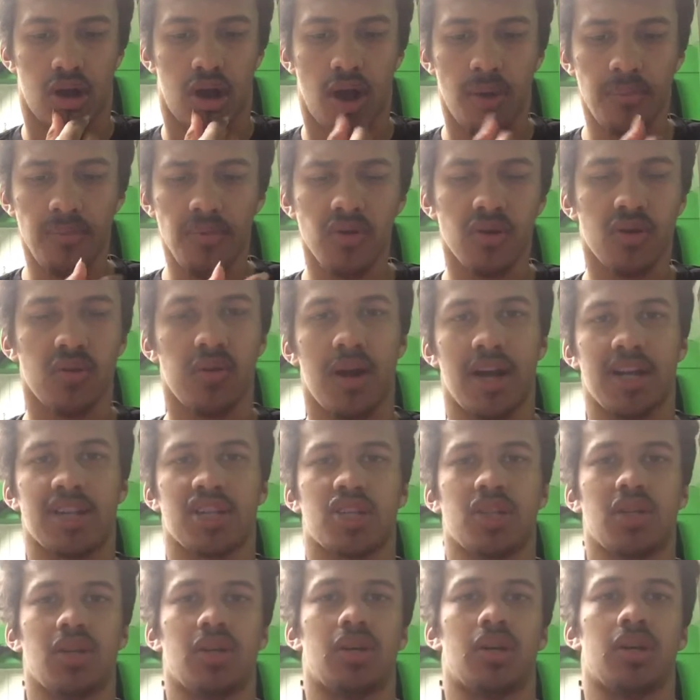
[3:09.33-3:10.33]
I'm not quite
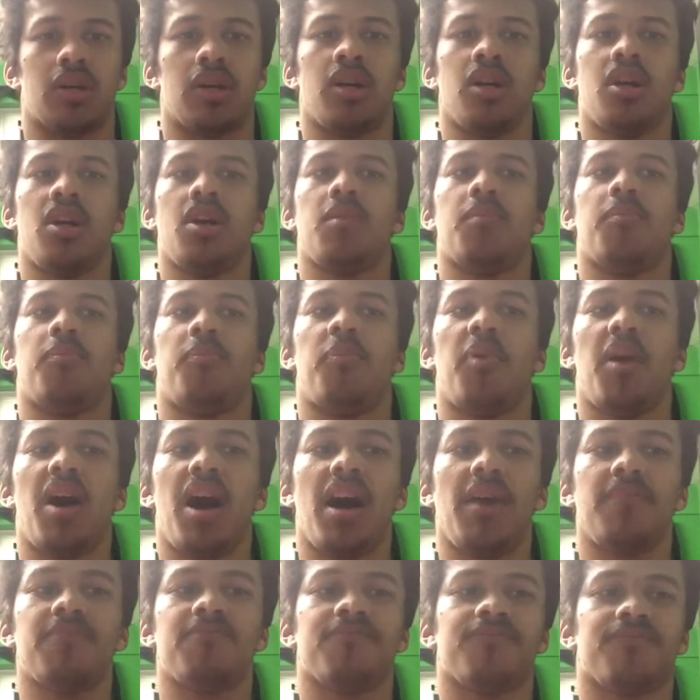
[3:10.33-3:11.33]
sure.
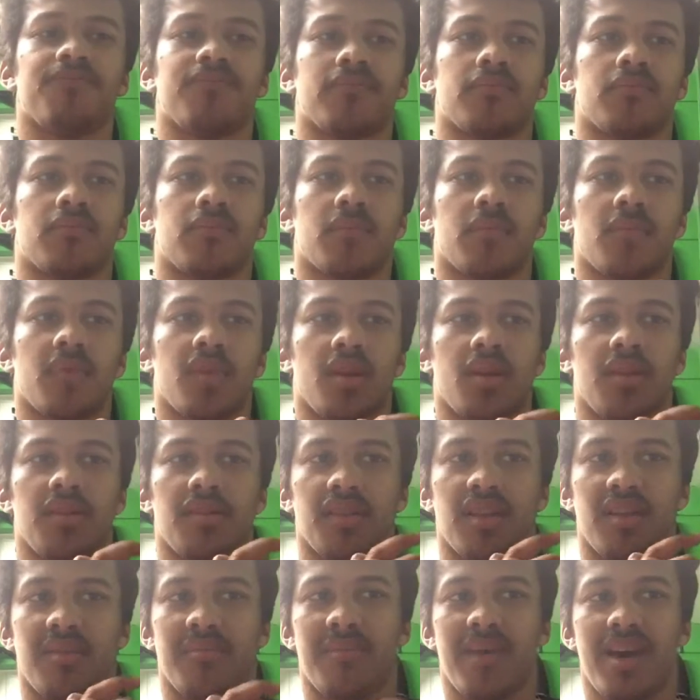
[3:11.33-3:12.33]
But
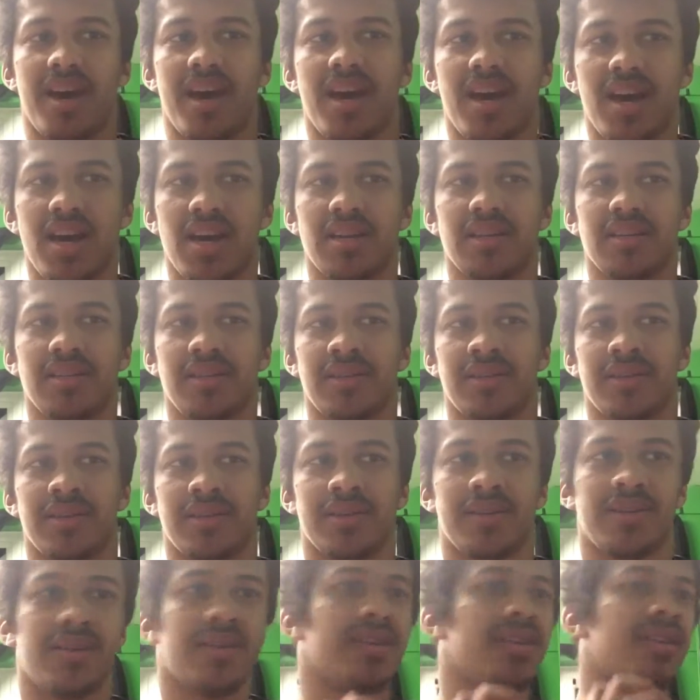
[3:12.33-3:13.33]
the man
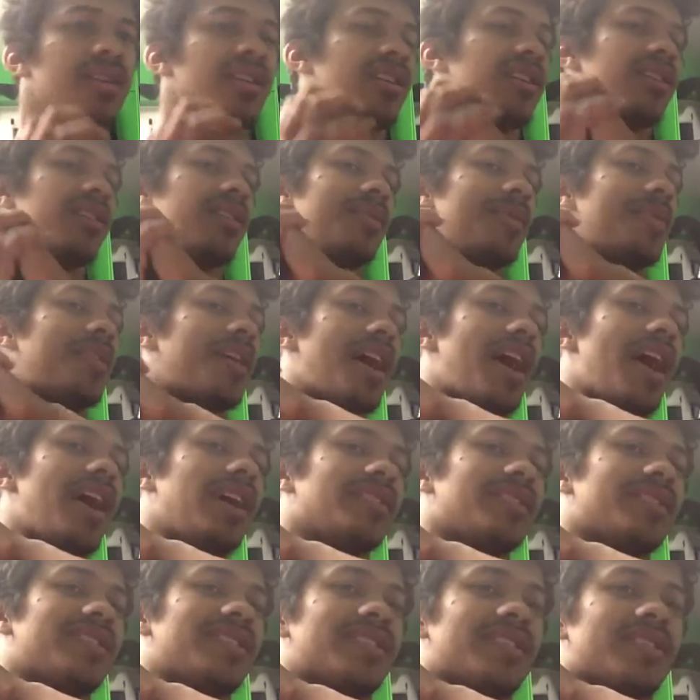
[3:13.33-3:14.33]

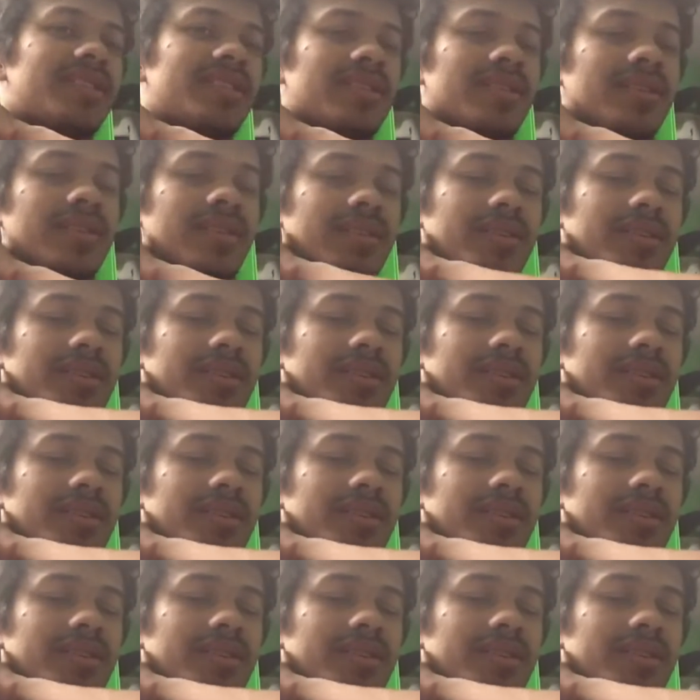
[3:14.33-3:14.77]
that